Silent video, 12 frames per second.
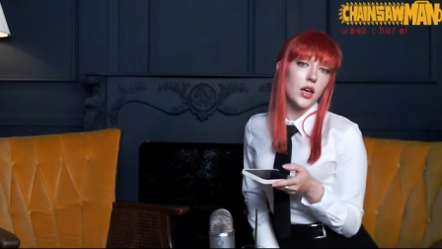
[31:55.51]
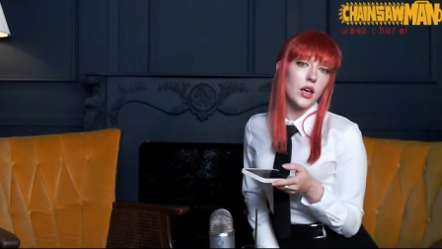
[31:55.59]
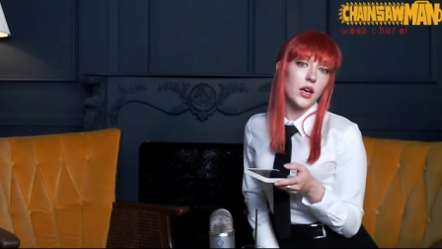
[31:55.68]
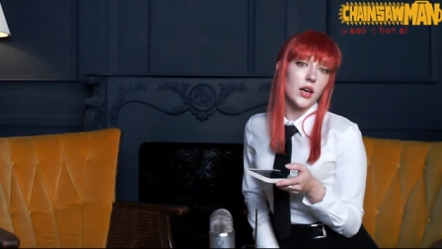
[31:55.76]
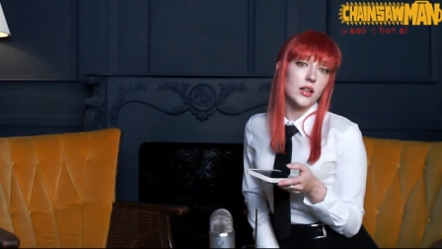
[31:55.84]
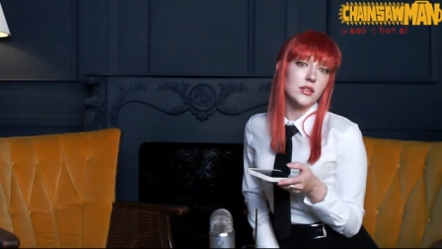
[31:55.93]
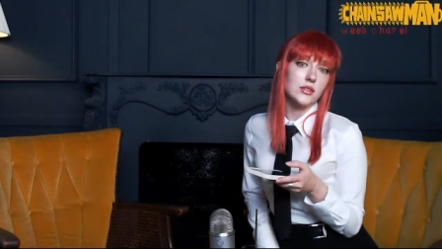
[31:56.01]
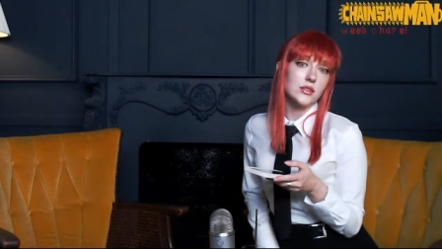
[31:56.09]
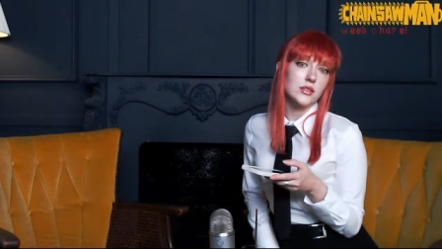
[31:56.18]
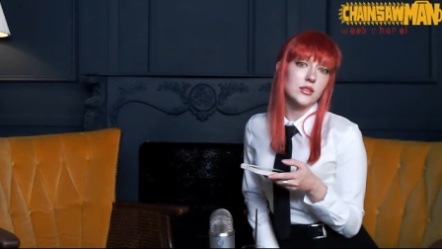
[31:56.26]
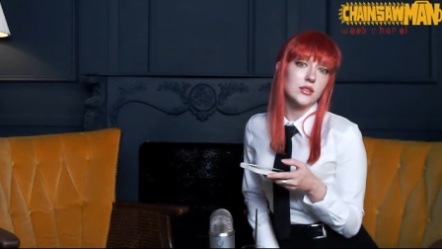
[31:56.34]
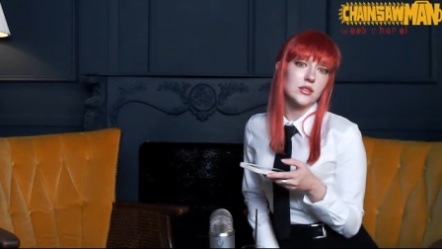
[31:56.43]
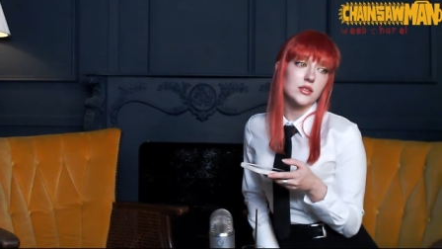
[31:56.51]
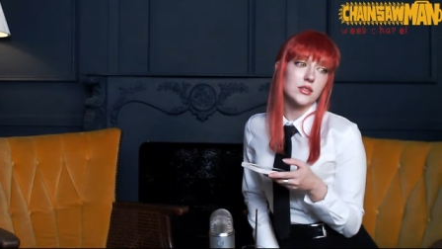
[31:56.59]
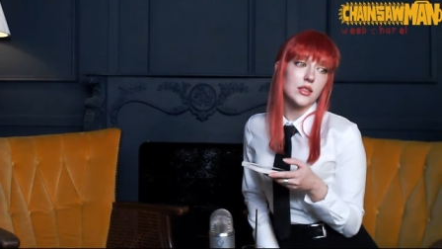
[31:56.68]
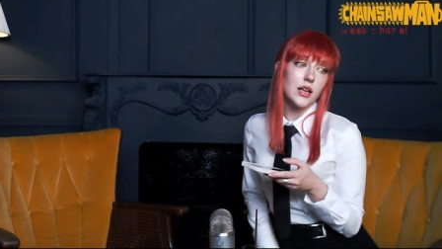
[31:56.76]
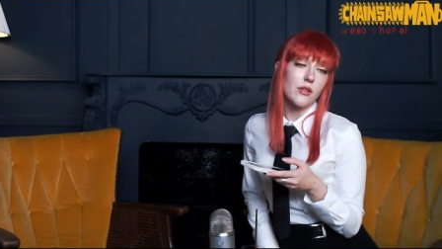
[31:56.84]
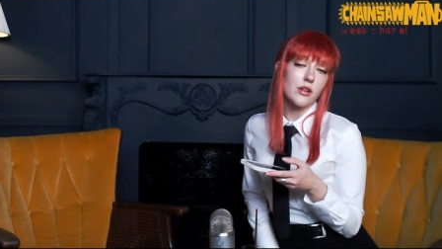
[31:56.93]
and
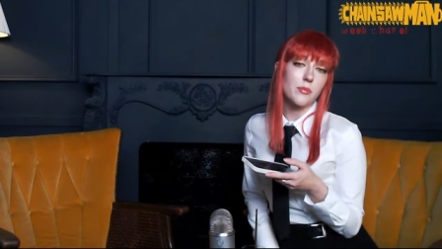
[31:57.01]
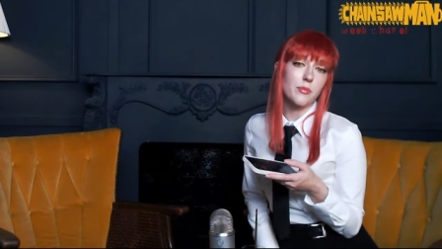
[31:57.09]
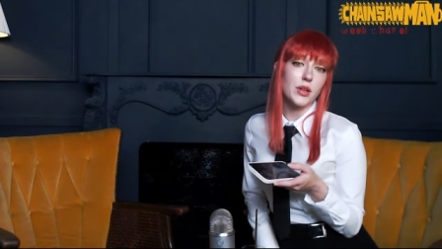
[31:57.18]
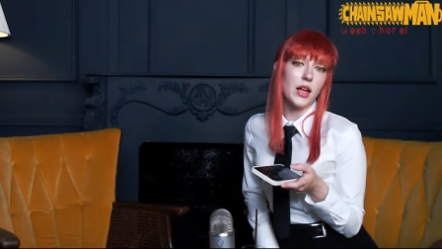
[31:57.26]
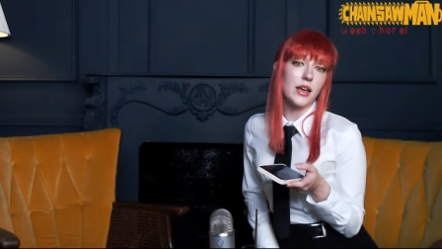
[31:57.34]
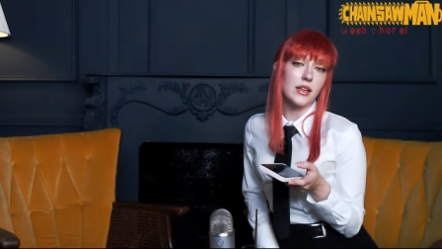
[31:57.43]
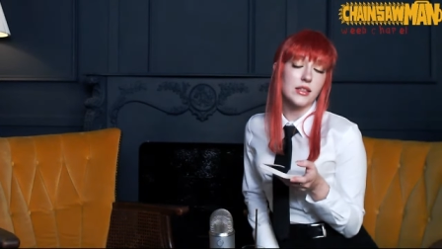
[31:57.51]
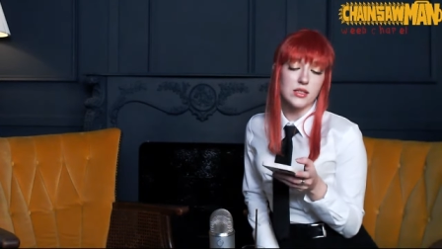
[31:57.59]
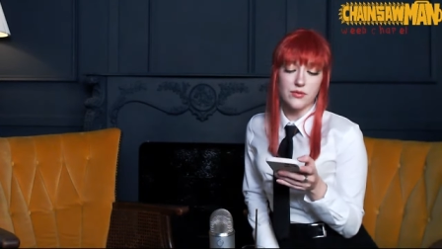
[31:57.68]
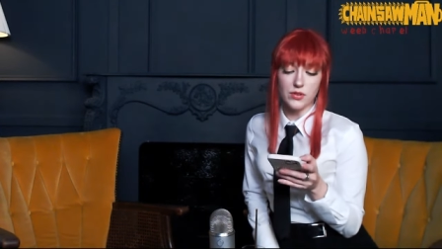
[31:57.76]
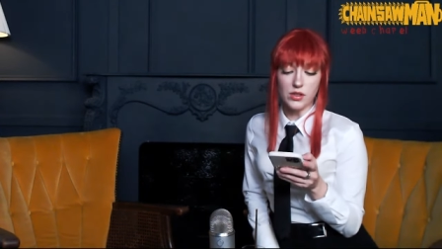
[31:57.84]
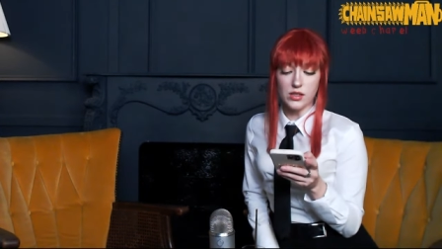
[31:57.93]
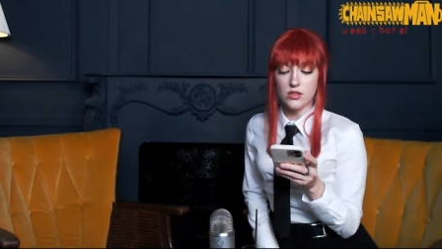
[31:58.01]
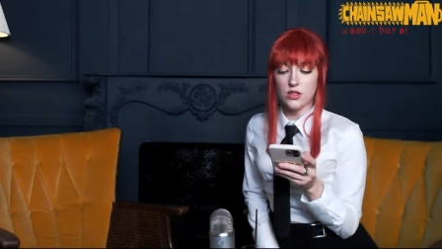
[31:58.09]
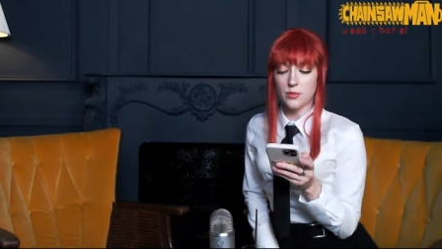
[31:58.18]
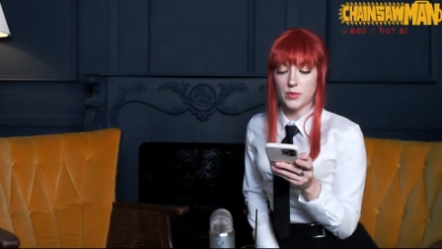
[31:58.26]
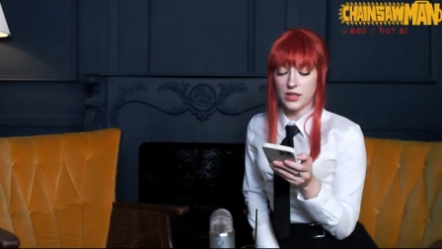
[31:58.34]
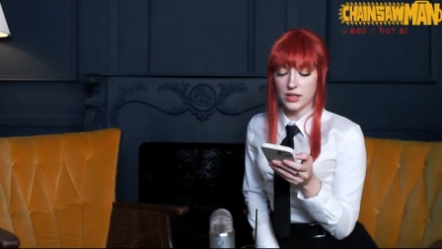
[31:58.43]
how compliant civilians
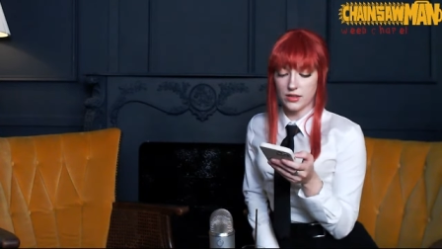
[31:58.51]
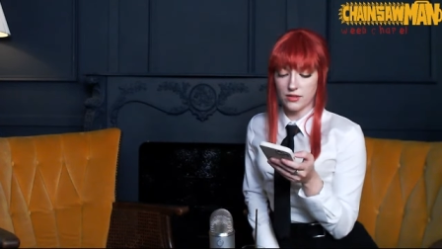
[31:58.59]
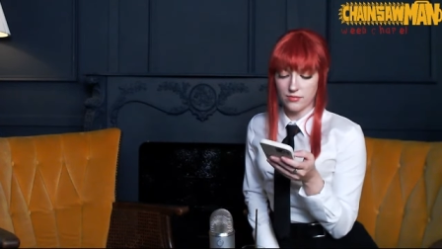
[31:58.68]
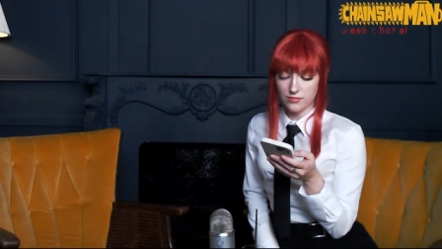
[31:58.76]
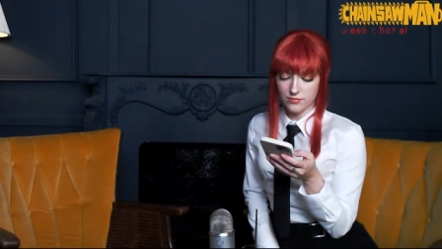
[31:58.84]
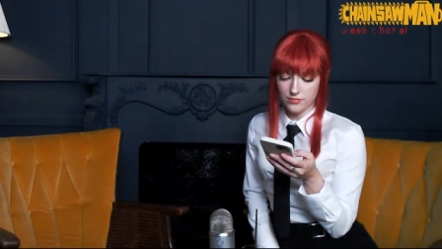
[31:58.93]
are being.